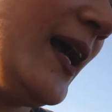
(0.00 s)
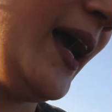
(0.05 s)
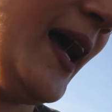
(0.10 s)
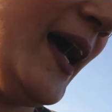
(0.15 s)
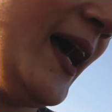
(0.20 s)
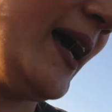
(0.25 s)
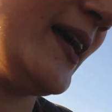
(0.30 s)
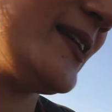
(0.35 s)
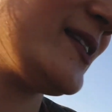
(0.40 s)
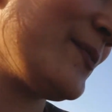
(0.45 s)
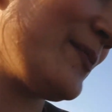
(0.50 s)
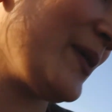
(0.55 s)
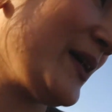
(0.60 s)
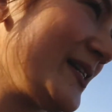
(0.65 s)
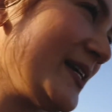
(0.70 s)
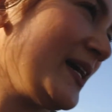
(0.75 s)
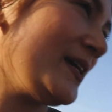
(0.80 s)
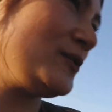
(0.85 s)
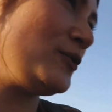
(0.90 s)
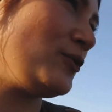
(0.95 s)
And my
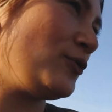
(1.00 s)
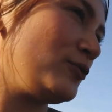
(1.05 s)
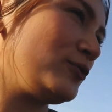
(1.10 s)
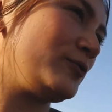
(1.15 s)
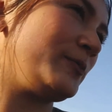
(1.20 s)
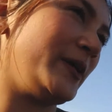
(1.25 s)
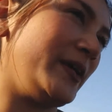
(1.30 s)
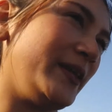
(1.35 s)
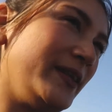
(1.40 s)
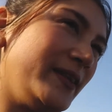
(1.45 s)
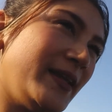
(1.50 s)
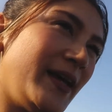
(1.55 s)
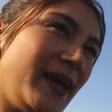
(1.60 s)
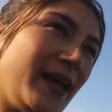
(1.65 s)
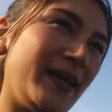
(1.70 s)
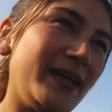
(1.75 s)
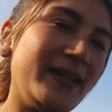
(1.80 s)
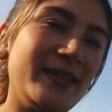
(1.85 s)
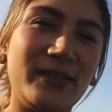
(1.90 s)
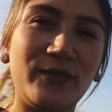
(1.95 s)
dad told me
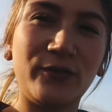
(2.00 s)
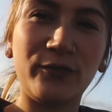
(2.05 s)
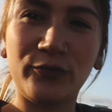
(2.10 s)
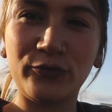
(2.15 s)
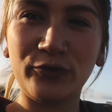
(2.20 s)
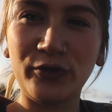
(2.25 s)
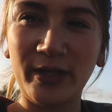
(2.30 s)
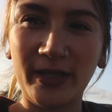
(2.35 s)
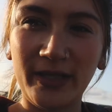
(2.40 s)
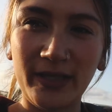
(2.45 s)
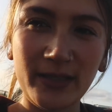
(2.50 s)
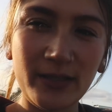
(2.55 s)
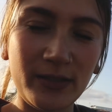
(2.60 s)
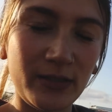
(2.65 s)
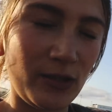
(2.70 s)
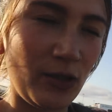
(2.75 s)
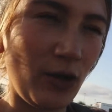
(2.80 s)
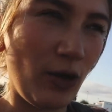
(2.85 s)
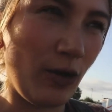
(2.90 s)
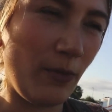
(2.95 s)
that it's free
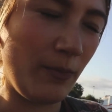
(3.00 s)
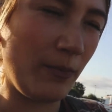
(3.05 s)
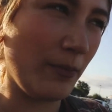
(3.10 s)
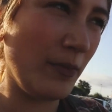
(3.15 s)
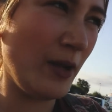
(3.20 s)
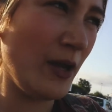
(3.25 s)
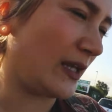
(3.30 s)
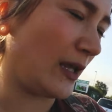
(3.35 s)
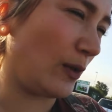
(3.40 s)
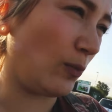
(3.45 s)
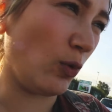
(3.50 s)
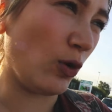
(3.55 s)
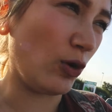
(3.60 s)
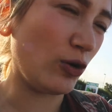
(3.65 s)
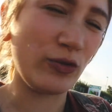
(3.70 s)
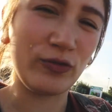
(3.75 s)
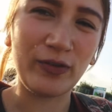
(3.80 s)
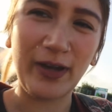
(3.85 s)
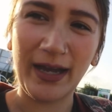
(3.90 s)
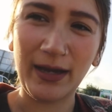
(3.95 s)
to come and
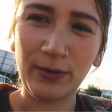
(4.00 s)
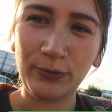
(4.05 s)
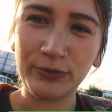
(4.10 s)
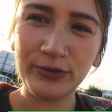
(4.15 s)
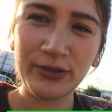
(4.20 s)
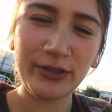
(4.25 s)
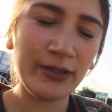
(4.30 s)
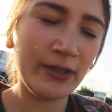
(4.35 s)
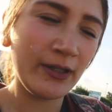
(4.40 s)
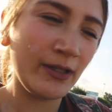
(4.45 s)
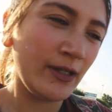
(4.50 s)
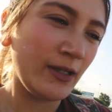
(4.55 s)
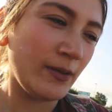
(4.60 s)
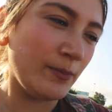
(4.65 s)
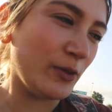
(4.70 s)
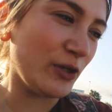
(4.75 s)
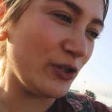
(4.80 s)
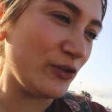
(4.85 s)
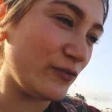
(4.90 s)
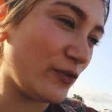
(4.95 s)
walk around,
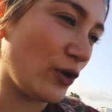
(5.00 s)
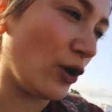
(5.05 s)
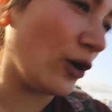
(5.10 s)
but you've